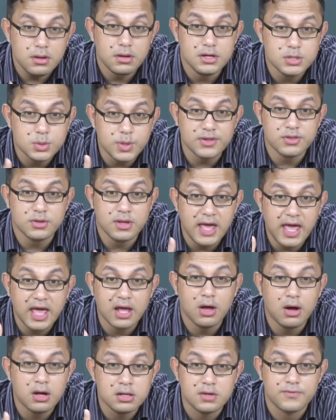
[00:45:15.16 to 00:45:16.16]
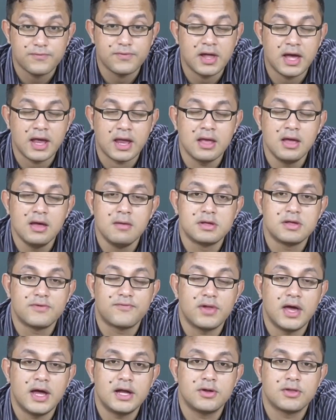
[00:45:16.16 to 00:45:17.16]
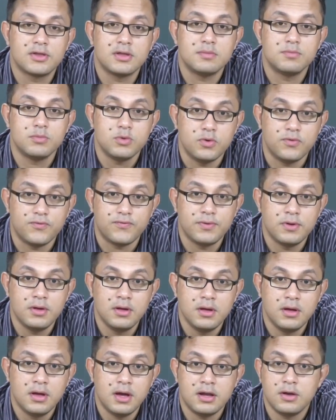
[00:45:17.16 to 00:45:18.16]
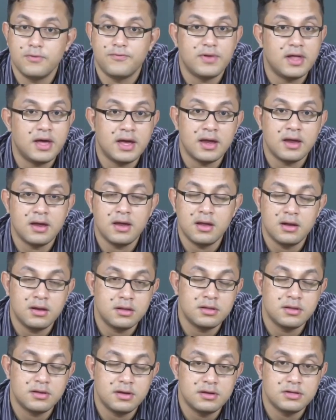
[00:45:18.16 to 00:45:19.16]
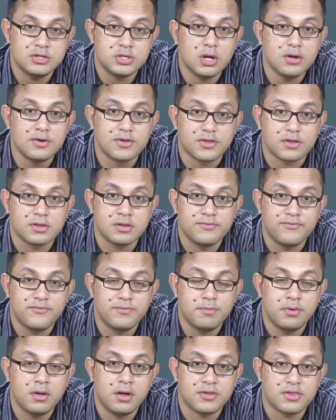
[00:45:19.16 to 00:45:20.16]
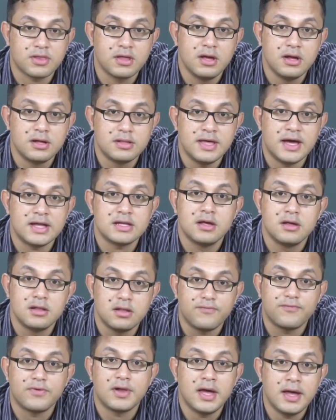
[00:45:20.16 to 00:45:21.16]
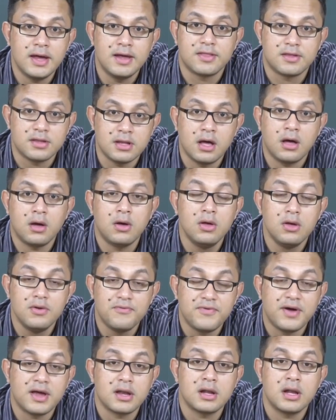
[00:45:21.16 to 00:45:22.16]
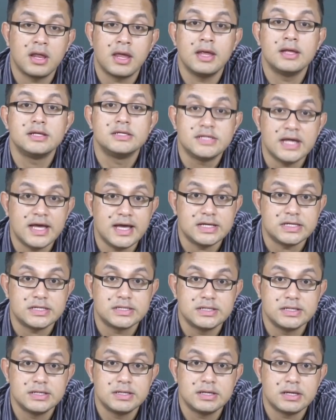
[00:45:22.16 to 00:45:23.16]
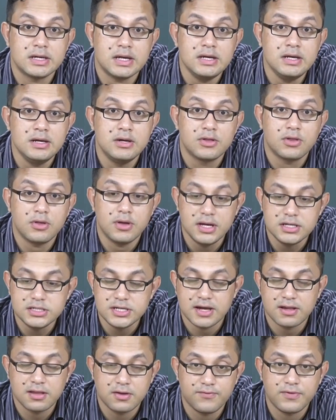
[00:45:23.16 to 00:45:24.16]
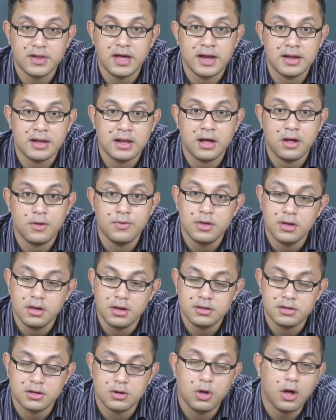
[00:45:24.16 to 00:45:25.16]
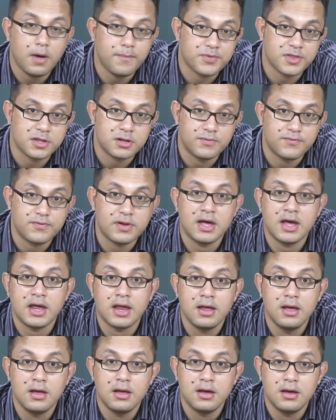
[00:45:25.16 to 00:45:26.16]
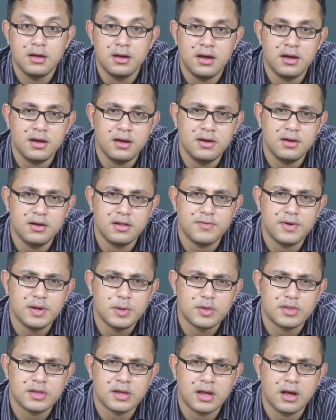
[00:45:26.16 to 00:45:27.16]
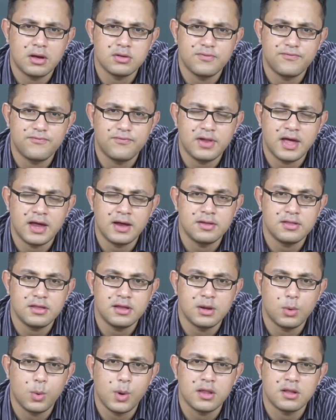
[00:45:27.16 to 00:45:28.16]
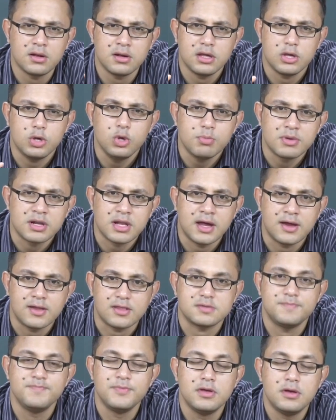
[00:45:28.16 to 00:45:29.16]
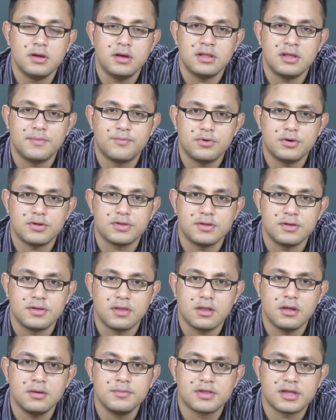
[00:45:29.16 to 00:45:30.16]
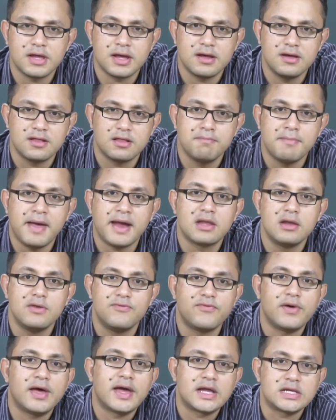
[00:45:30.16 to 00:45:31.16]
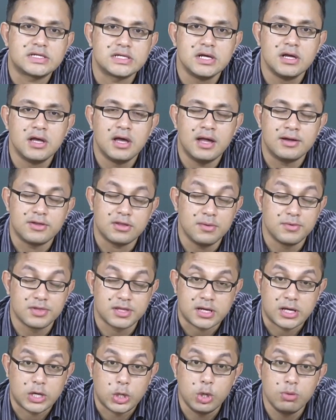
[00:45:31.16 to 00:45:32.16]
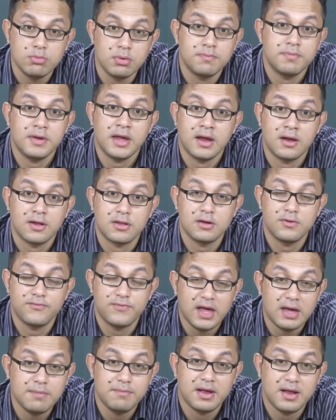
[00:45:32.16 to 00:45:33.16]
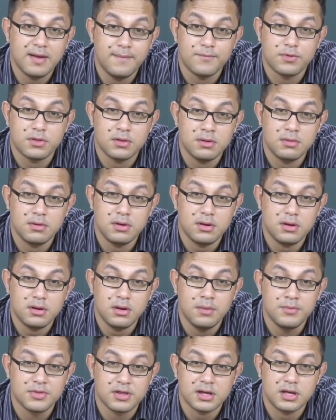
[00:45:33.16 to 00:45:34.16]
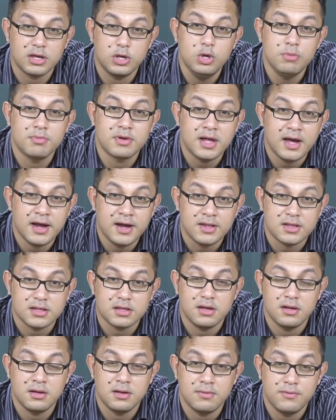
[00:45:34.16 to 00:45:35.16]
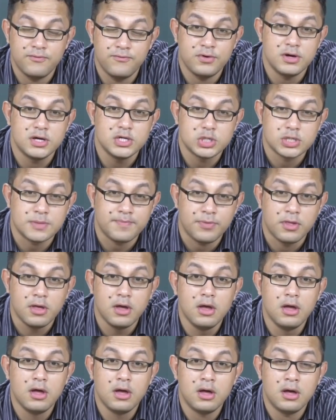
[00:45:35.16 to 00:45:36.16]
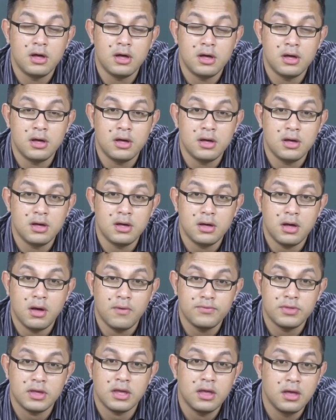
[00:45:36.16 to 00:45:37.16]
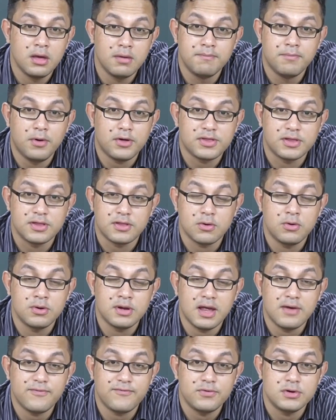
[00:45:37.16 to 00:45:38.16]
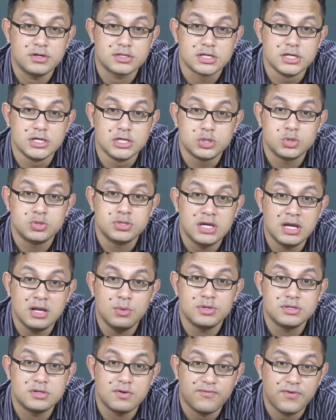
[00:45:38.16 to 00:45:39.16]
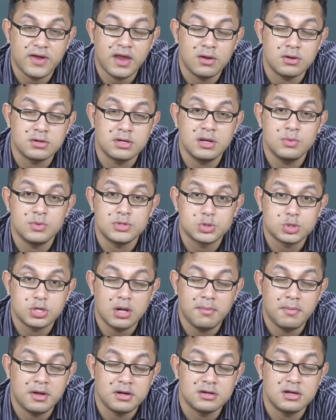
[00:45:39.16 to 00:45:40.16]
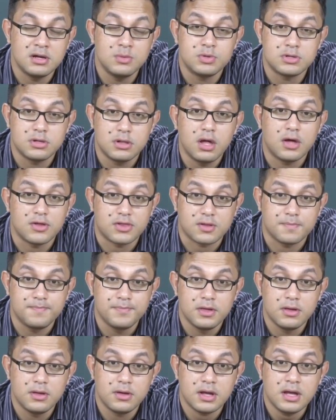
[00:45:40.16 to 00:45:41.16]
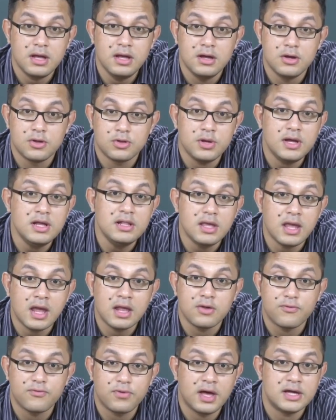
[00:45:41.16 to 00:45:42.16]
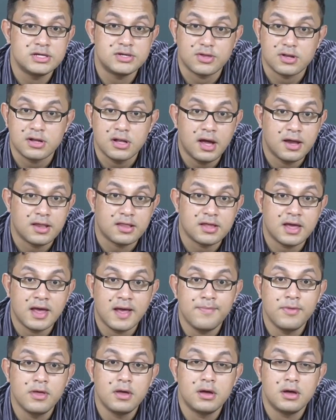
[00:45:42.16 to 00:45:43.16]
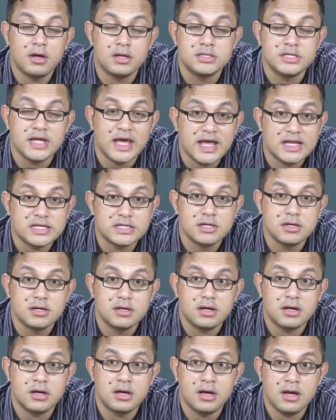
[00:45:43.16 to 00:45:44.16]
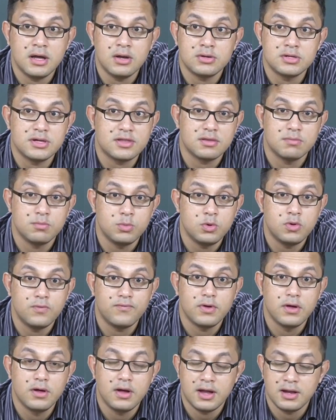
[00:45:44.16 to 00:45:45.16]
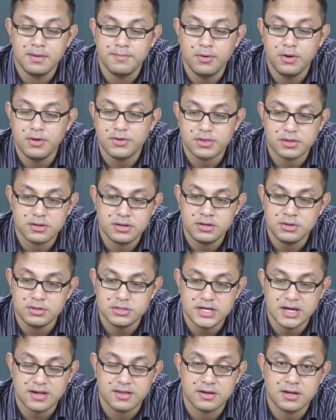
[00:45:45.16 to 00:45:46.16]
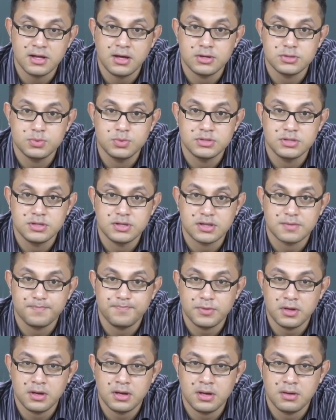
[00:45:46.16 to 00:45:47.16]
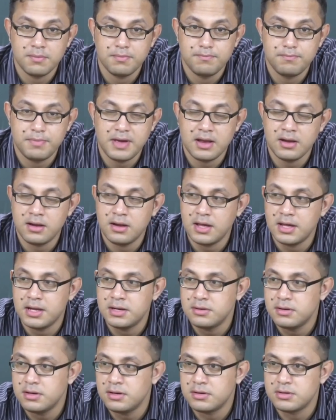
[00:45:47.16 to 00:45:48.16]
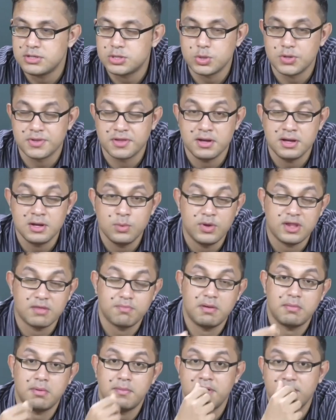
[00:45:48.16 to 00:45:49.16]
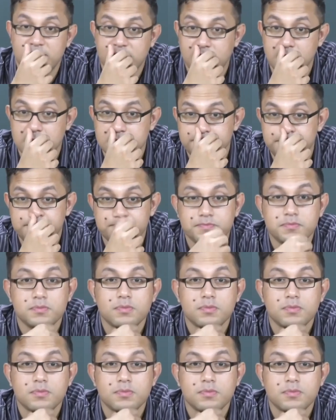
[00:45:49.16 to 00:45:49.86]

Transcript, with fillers: He tries to egg on the fly, but the fly does not move. And the fly, and the, it dawns on the loss that the fly is now finally dead. Okay, so he takes the fly now, uh, the cops of the fly. Uh, it's very interesting how the fly is increasingly humanized in the process. It's almost like it's magnified and it's almost like a human being. So the fly becomes a, almost like a humanized uh, version uh, of the boss's own effort to deal with defeat, to deal with trauma, to deal with loss. Okay, so in the end, the fly just lies there, uh, dead, uh, and it doesn't move, and the boss, you know, takes it out with this pen and, and throws it in the waste paper basket.